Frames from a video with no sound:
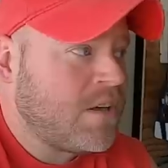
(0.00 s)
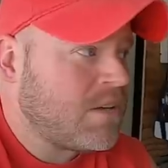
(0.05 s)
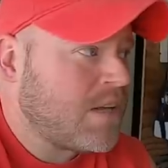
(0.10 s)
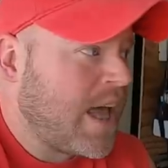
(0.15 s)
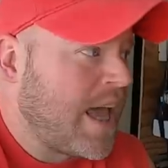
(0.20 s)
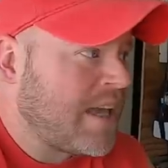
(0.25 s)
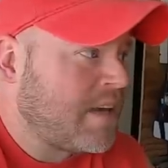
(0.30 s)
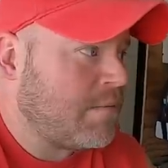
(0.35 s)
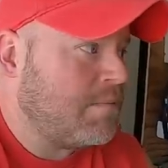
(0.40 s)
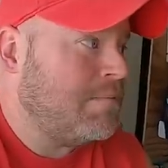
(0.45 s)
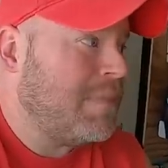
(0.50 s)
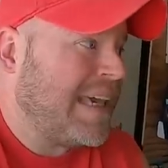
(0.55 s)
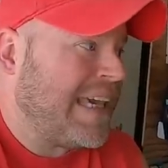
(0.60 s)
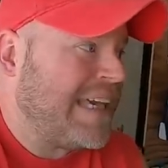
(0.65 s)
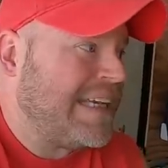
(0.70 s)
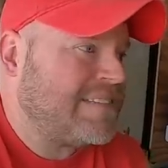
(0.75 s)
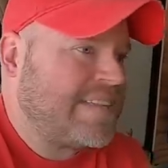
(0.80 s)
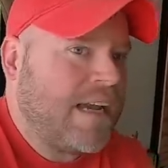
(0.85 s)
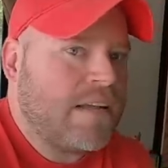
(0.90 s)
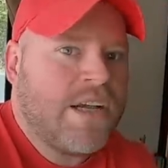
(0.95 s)
you don't like
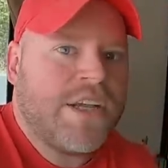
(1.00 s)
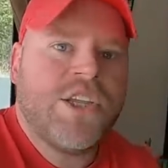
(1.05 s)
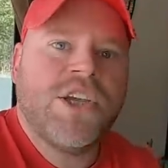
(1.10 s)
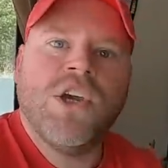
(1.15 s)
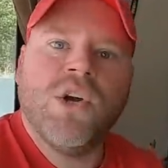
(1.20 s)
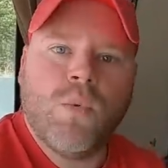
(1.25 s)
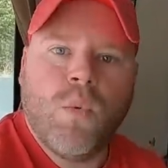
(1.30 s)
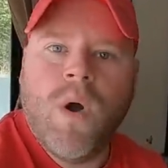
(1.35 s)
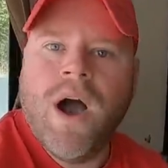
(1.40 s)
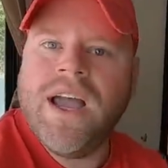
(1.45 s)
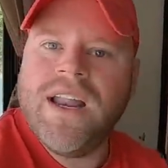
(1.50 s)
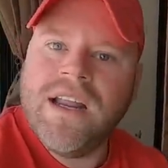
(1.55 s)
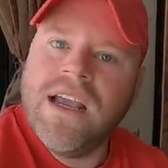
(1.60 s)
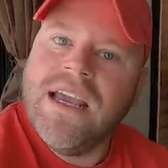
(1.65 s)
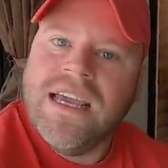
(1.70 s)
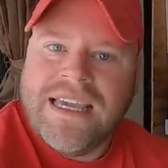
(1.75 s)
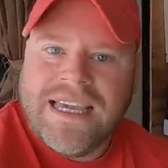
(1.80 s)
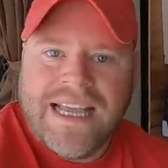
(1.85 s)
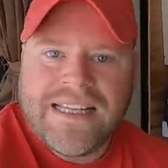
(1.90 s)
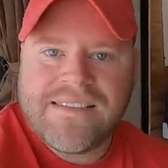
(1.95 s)
me telling you what
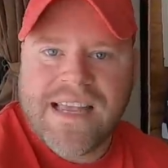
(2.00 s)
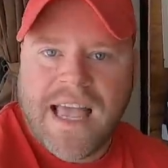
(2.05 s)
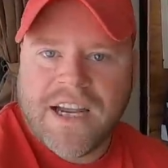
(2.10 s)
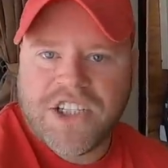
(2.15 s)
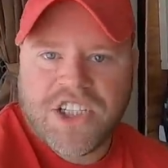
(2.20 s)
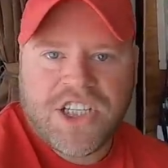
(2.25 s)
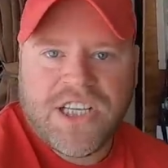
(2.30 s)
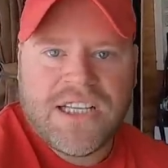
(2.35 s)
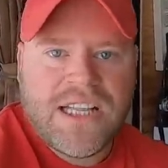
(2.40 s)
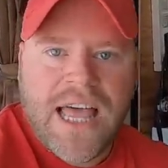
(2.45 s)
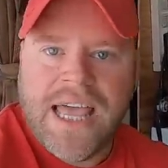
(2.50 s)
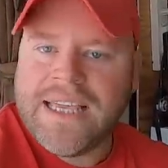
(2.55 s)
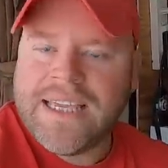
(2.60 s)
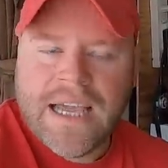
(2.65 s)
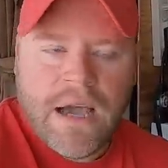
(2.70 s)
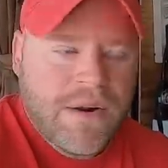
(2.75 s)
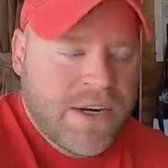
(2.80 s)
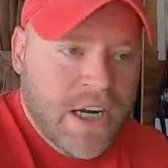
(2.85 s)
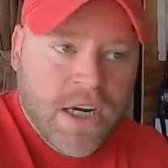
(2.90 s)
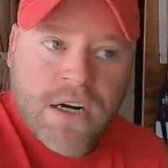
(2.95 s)
it's actually
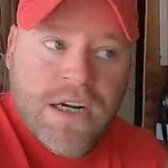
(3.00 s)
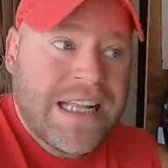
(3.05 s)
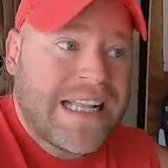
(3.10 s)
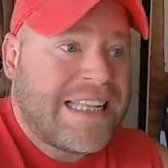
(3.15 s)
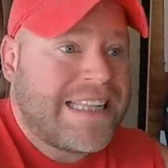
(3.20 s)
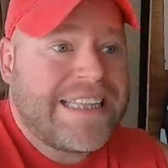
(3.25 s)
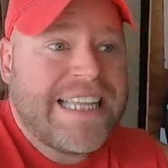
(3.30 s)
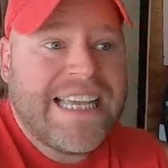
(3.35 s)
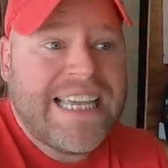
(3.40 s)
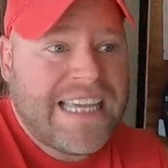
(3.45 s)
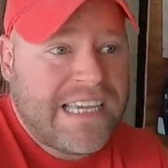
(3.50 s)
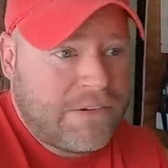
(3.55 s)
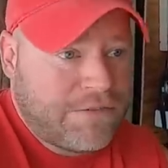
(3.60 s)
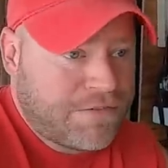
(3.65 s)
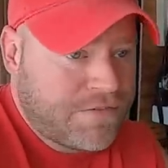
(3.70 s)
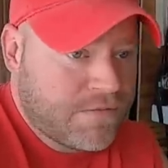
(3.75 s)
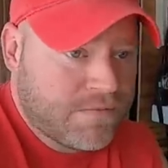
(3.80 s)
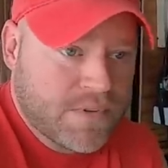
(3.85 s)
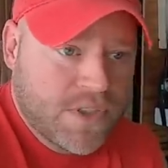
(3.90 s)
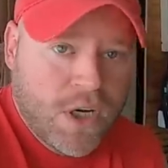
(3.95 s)
like out here,
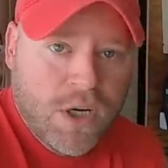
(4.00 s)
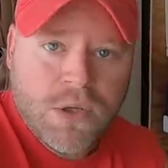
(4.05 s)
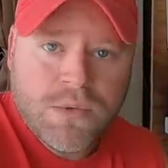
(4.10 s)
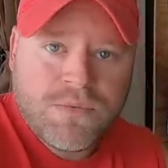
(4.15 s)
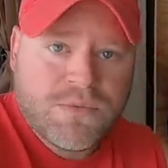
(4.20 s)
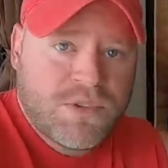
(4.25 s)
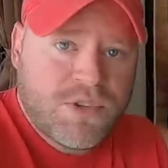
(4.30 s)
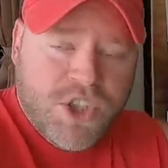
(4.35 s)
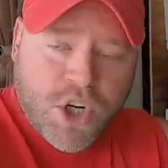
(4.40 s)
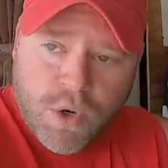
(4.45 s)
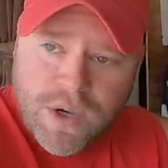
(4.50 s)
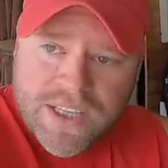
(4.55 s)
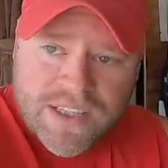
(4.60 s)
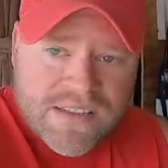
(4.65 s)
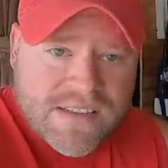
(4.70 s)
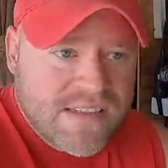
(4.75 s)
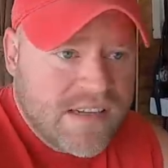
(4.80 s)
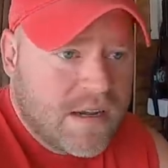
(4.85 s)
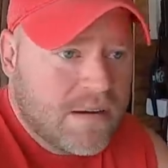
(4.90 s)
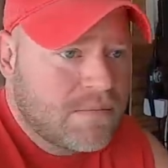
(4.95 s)
leave. Go
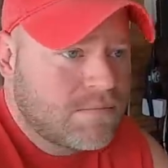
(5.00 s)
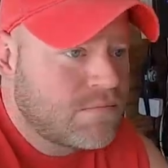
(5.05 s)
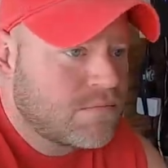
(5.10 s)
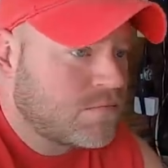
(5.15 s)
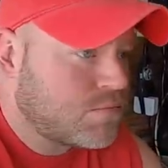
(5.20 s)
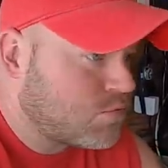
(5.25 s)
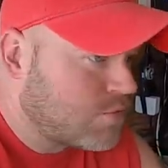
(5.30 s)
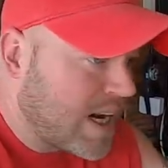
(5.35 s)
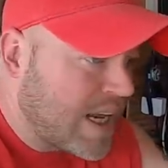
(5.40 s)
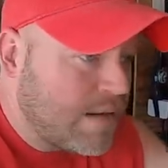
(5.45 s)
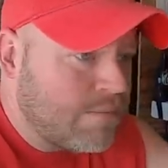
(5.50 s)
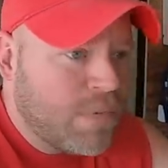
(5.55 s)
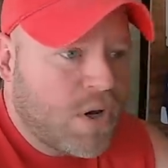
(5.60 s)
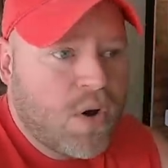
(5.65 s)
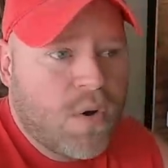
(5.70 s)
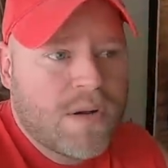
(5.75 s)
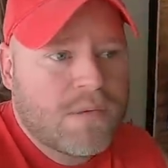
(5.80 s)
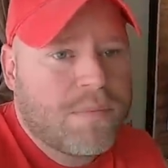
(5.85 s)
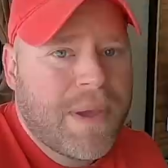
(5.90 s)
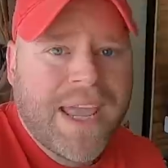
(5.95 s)
join some
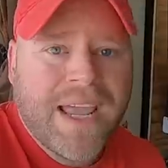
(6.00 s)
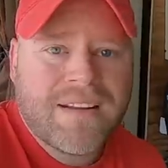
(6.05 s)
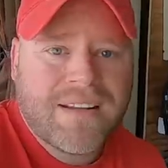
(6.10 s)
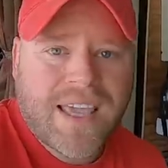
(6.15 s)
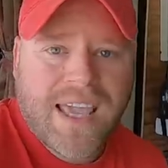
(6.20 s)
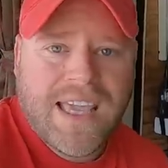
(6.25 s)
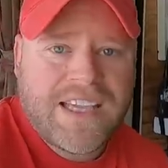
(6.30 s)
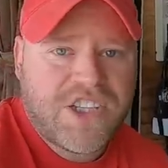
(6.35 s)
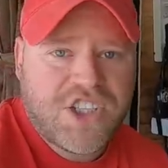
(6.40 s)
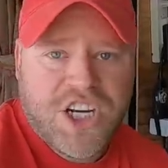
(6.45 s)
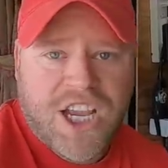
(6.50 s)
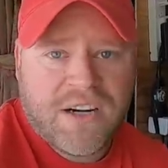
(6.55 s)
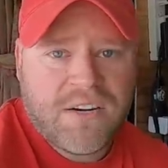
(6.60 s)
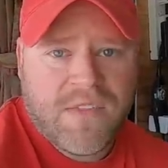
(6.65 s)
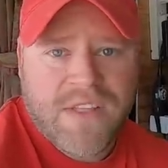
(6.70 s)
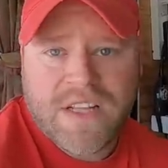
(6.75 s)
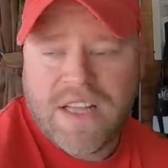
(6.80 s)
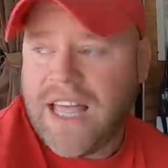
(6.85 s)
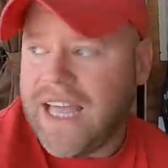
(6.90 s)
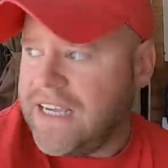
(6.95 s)
rainbow and pancakes
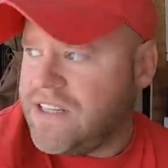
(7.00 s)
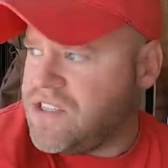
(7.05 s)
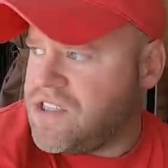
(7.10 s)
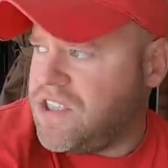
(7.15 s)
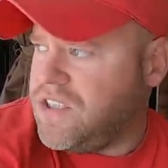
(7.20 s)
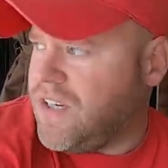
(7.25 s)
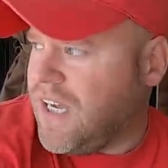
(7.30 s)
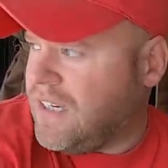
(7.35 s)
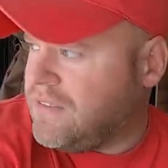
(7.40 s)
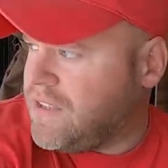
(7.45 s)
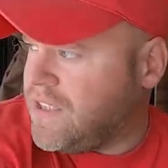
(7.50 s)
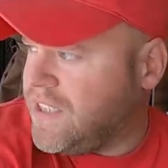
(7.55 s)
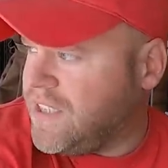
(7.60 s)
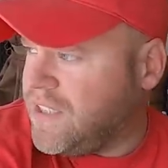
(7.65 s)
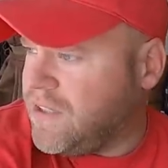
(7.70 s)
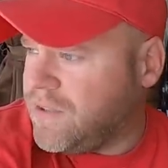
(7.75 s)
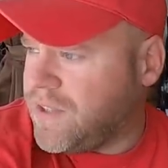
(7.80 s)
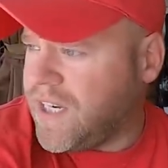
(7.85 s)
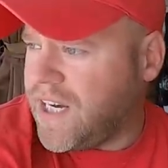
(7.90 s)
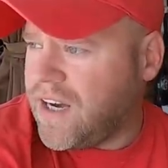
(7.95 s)
channel that lies to you. I really
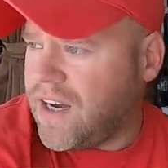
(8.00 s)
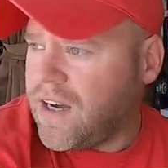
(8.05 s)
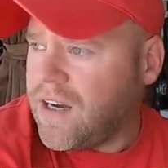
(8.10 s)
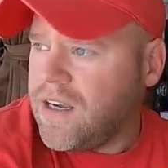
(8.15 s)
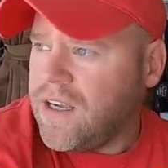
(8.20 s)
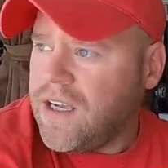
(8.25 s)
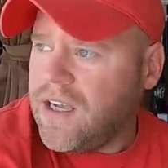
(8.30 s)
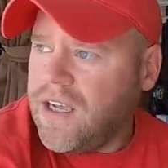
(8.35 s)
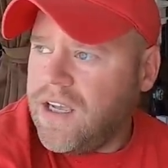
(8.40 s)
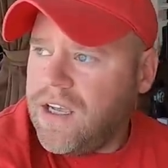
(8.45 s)
don't care.